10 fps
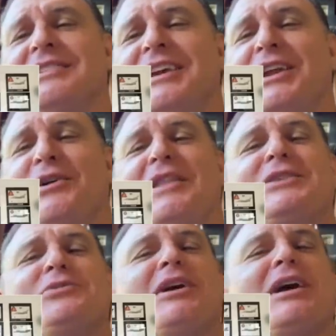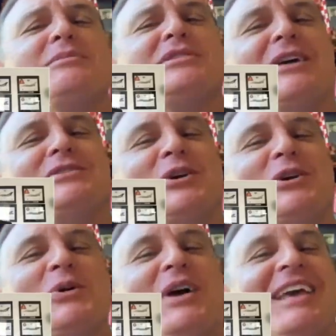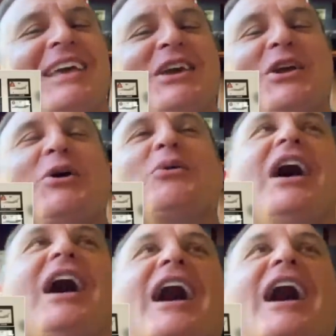You know, and that's where it comes down to, you know,